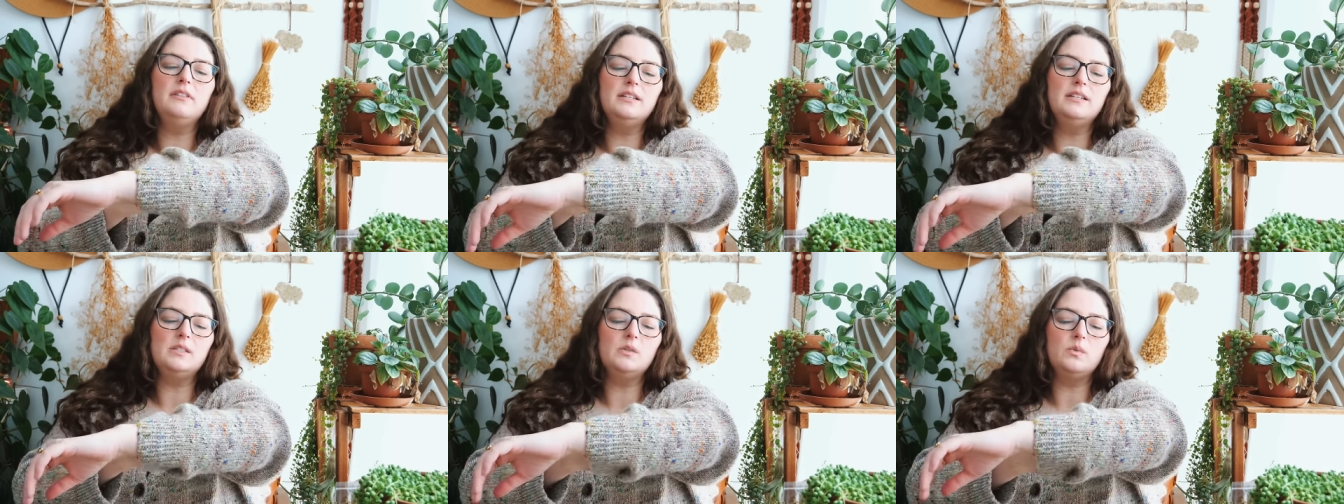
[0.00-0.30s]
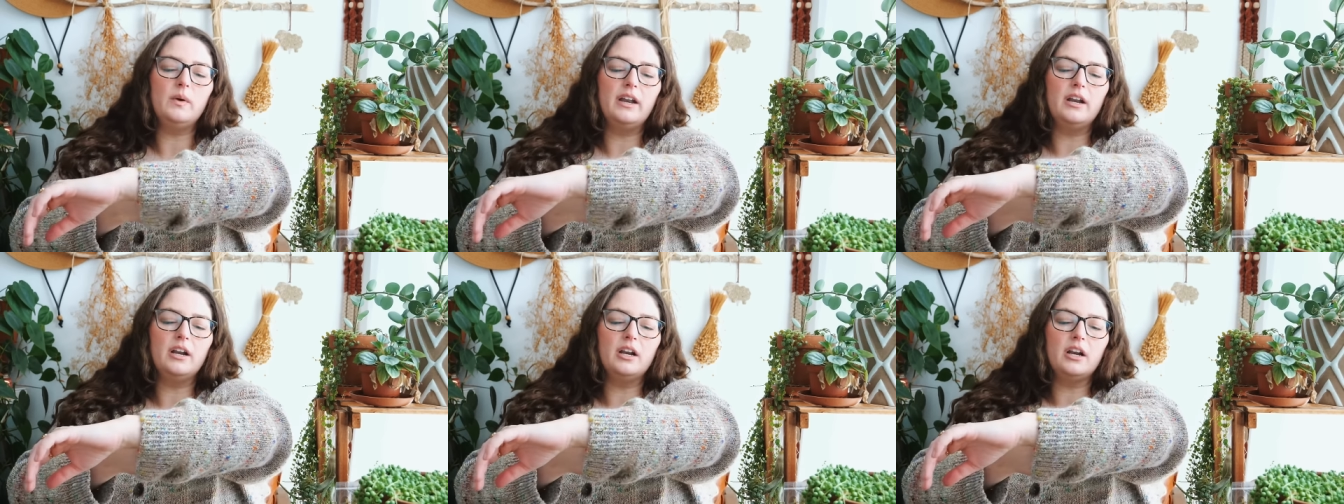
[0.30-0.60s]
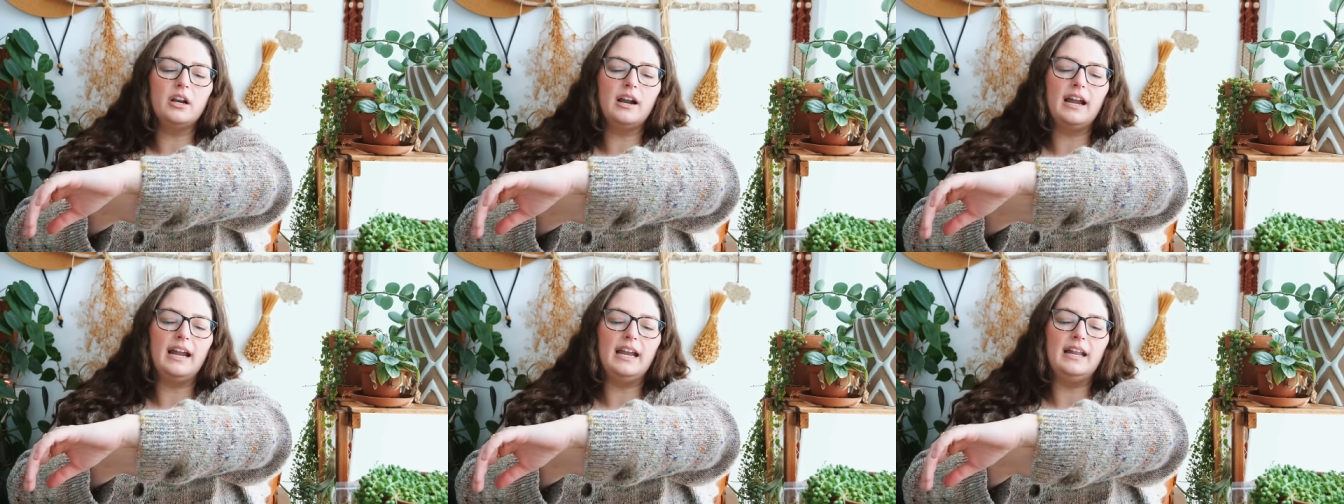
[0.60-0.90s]
this
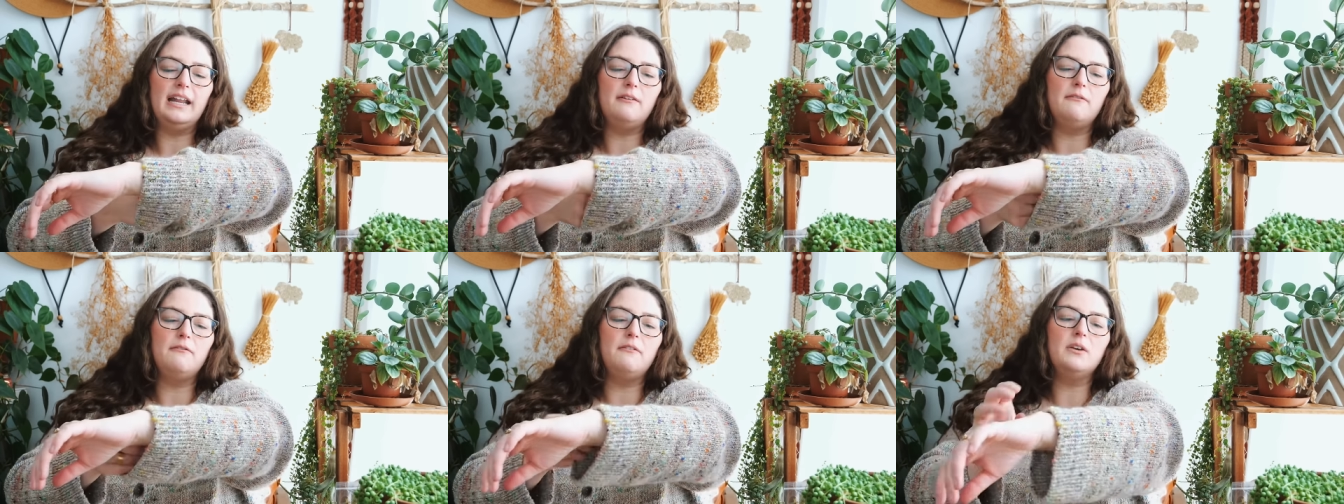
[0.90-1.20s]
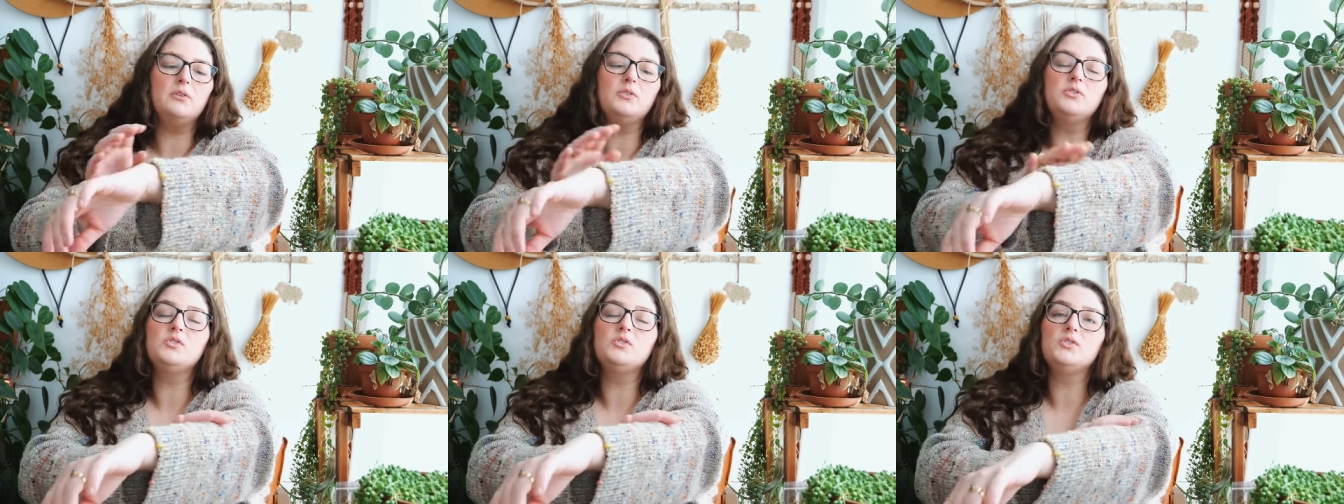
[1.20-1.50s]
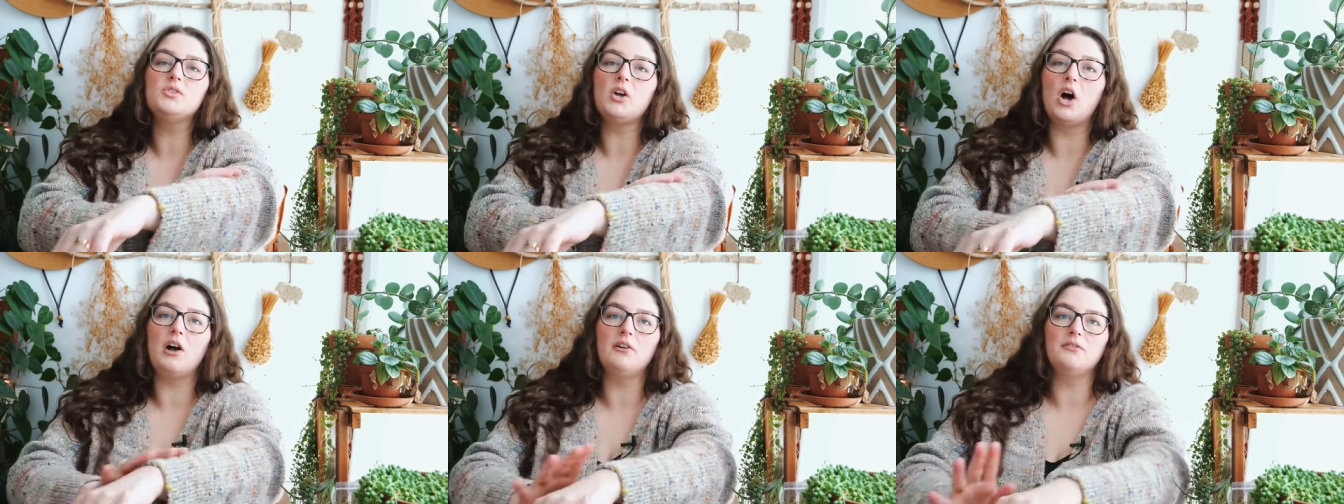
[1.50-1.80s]
sweater and it feels
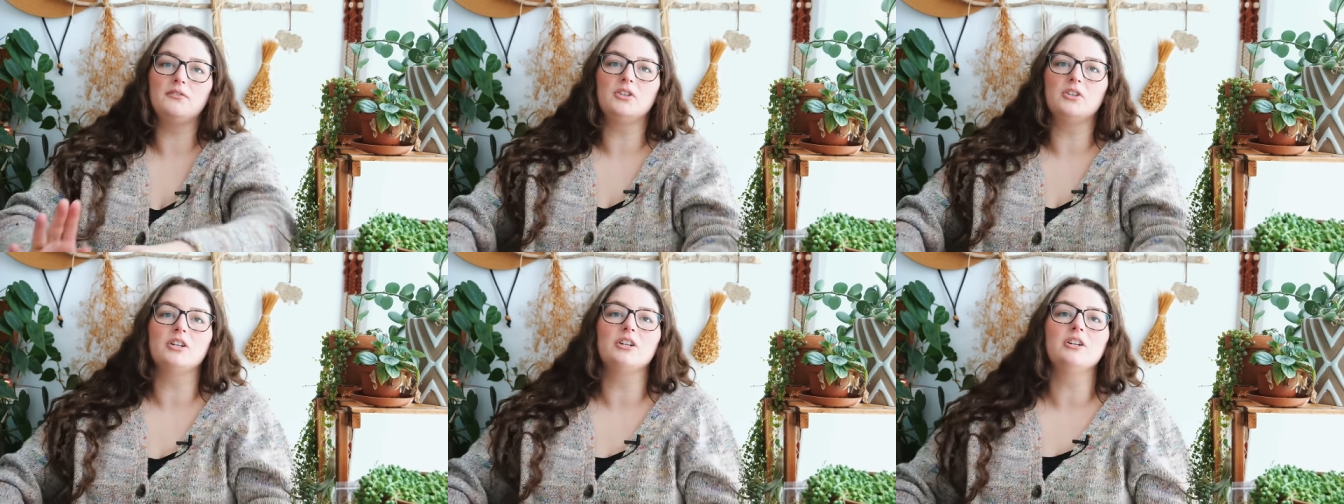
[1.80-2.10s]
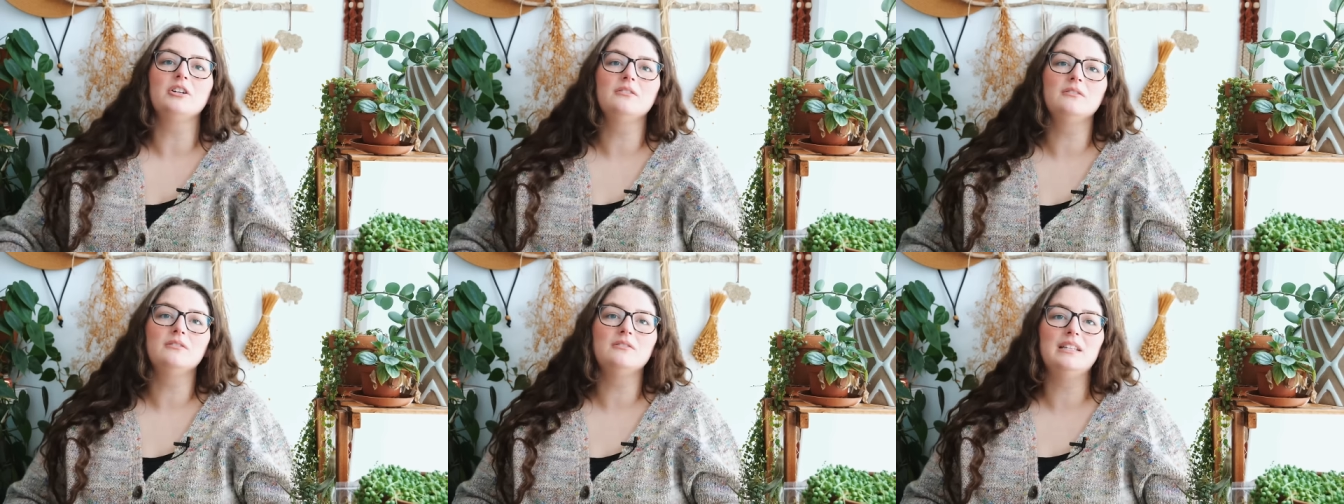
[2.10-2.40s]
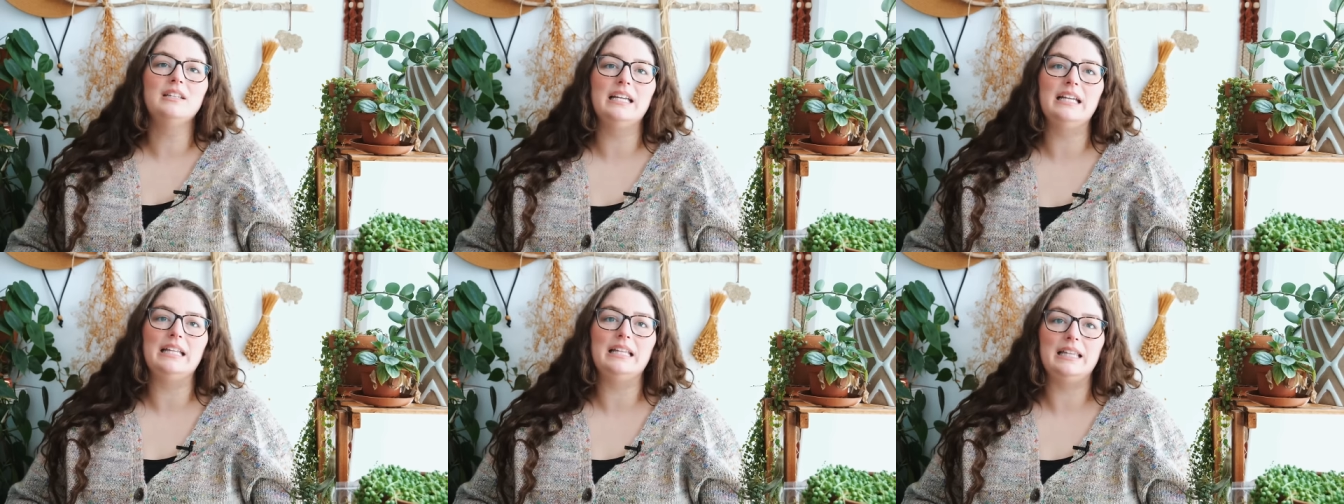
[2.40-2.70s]
softer
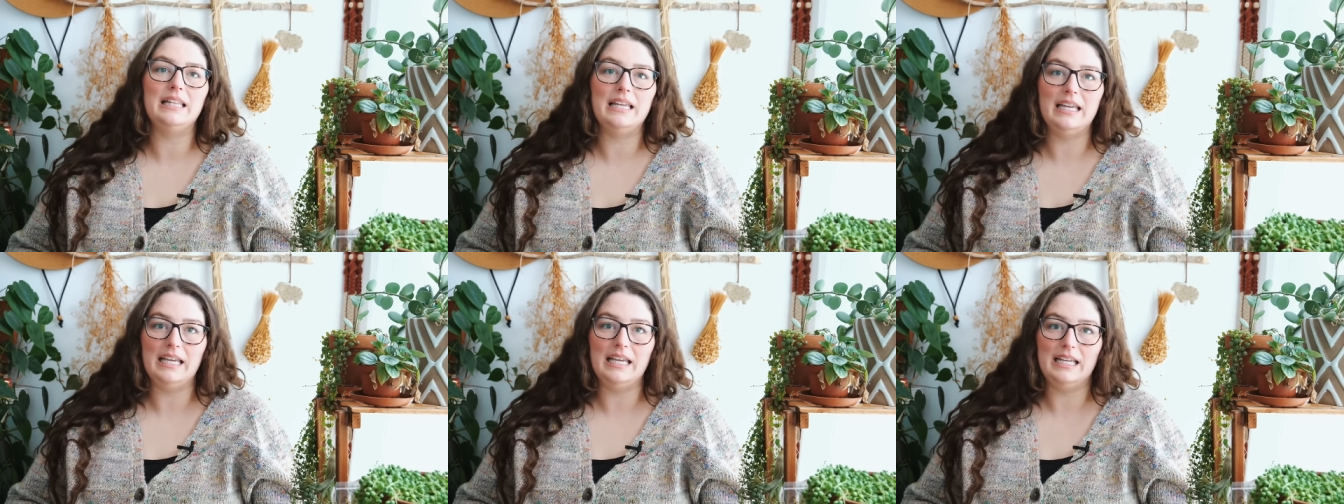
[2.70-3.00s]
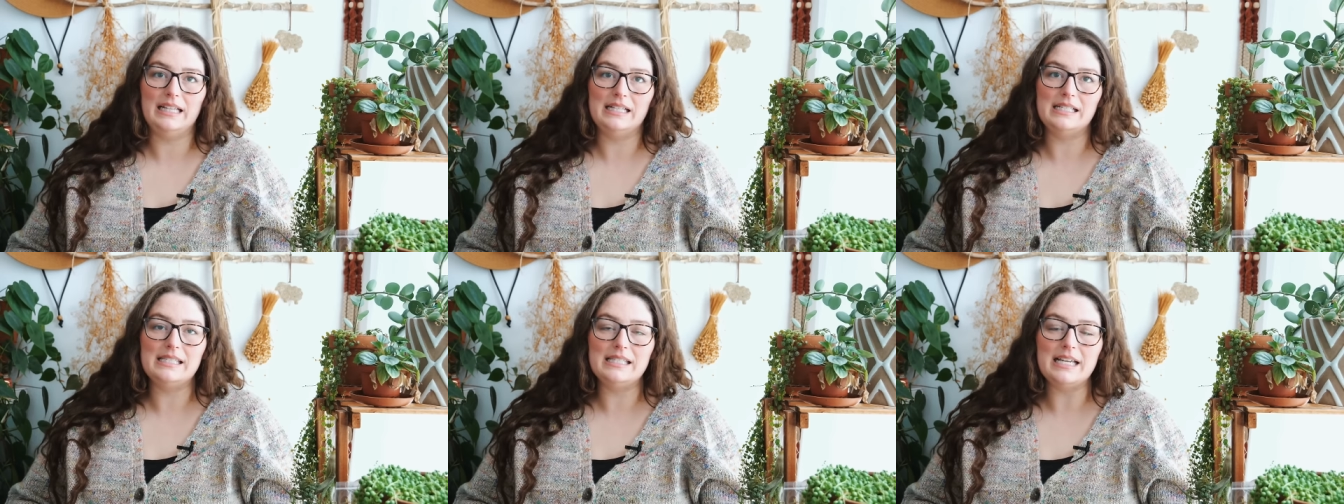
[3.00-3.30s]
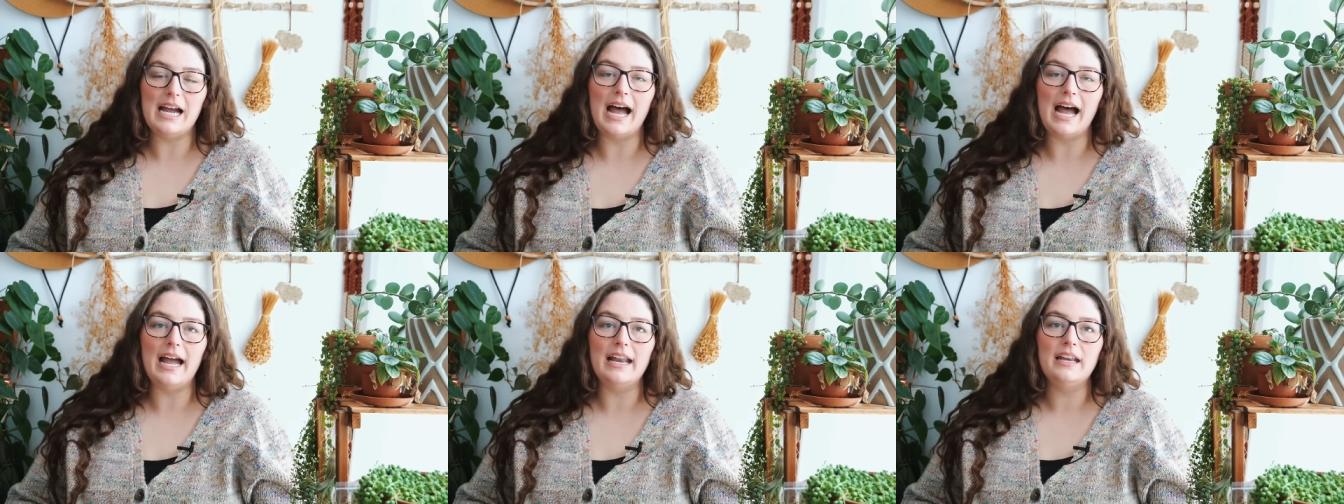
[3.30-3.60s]
than the
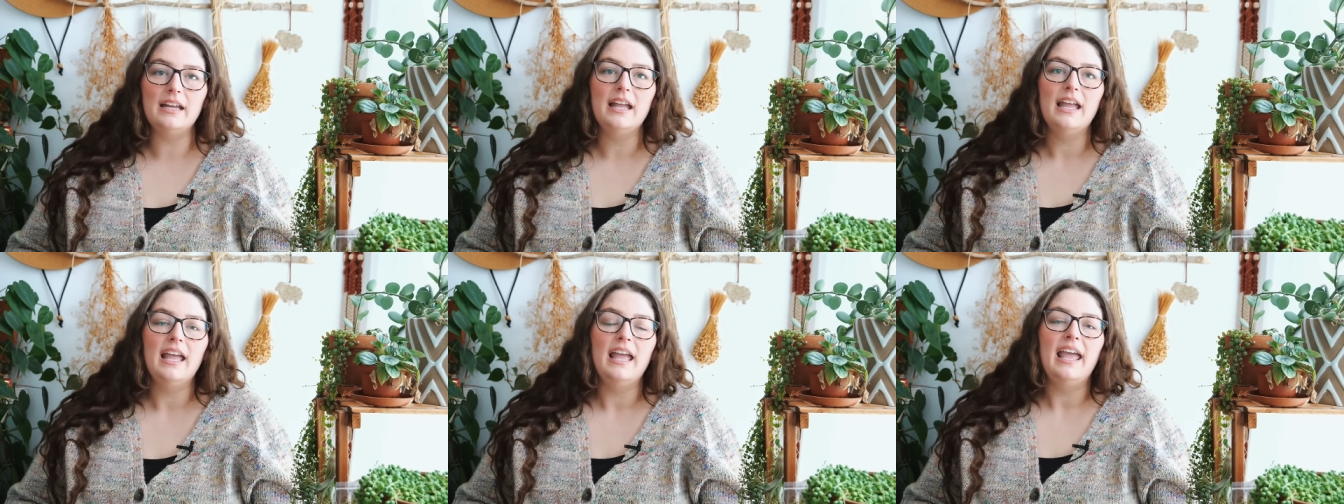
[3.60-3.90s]
inside.